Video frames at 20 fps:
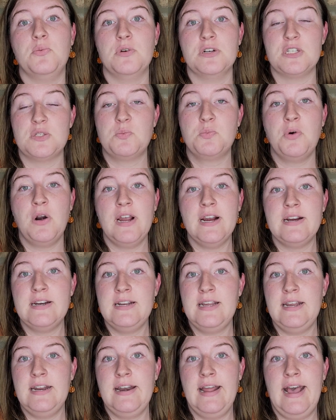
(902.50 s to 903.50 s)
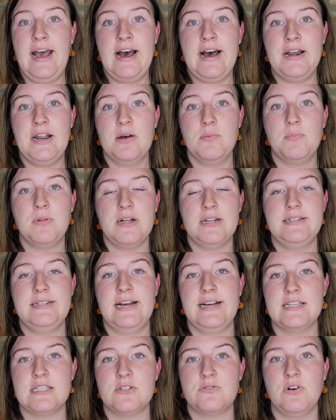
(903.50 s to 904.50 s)
was pregnant, had a blood
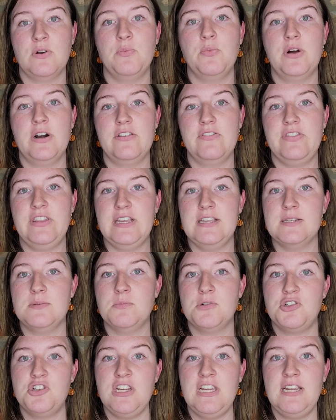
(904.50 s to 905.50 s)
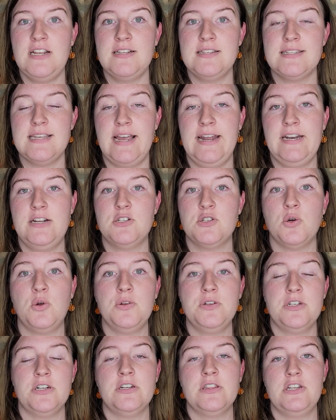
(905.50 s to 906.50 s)
test from one of these machines, and it
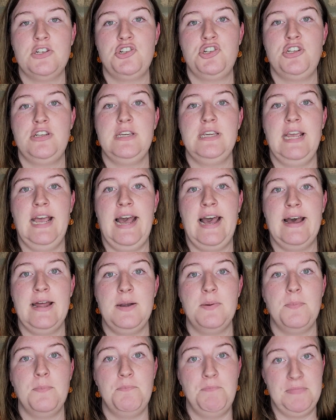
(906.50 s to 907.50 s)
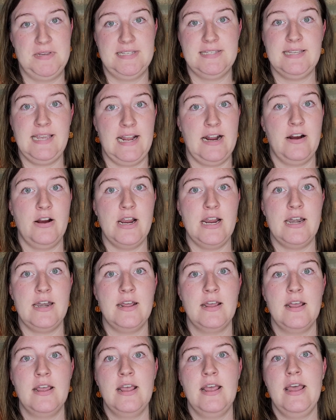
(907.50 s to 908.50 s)
told her that she had
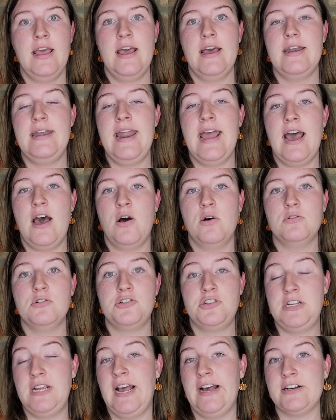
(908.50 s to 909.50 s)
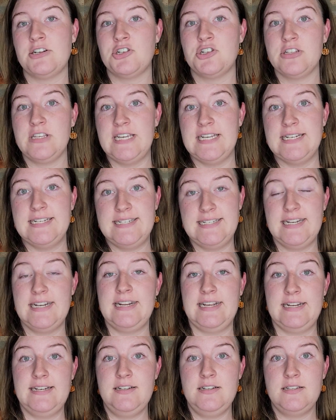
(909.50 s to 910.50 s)
miscarried. Now, she actually
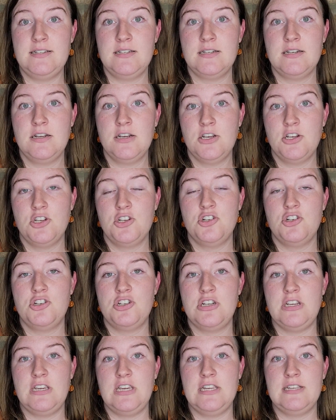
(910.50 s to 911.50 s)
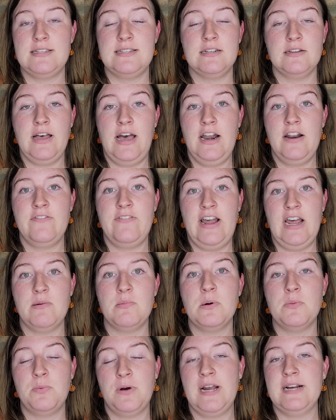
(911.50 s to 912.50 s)
didn't. She still had a
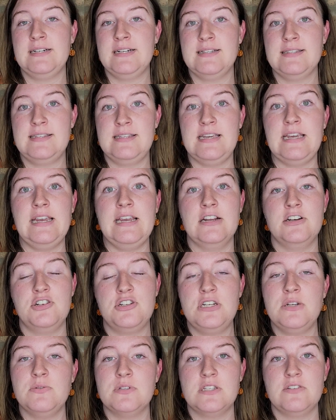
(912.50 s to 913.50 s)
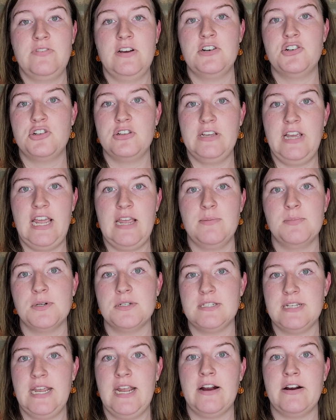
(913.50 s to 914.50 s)
viable pregnancy and she was eventually
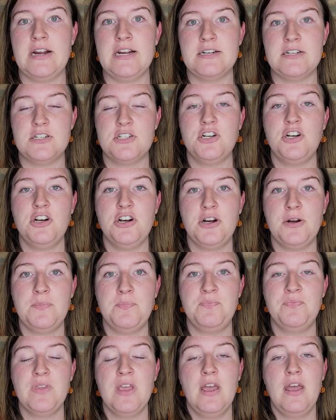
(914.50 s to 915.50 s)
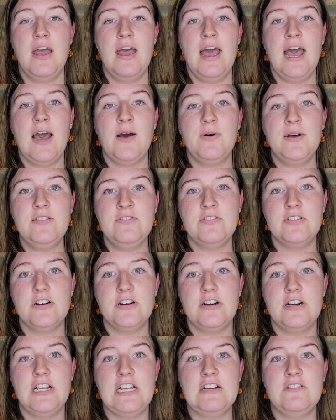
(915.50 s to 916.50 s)
able to carry it to term.
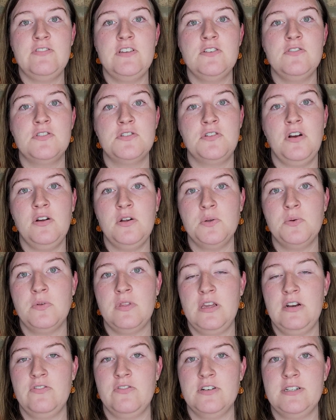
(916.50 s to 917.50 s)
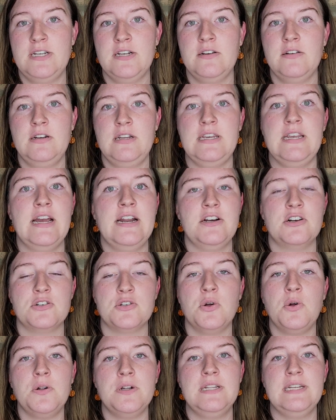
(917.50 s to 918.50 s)
However, if you've struggled with infertility and you're
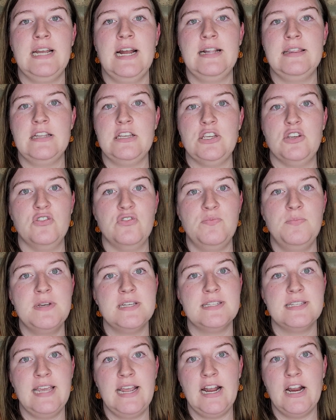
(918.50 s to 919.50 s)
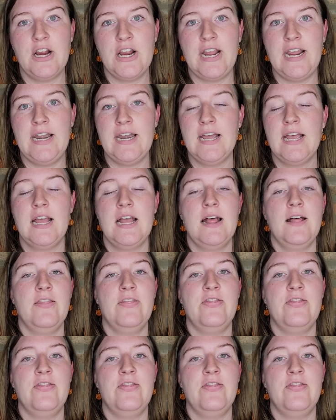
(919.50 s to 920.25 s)
told again that you've miscarried,